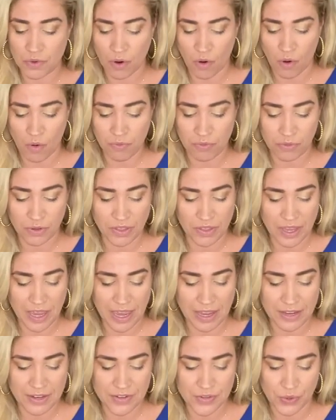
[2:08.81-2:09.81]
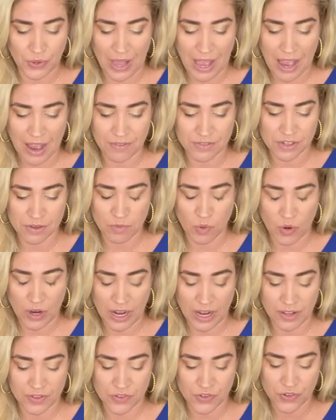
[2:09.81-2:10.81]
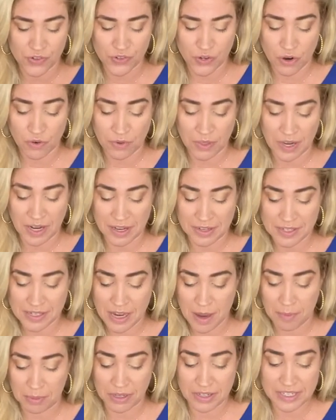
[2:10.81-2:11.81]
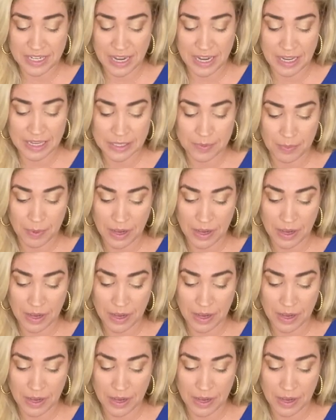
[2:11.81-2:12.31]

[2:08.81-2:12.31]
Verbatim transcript: Hopefully, the Yankees will have some more answers over the next couple of days.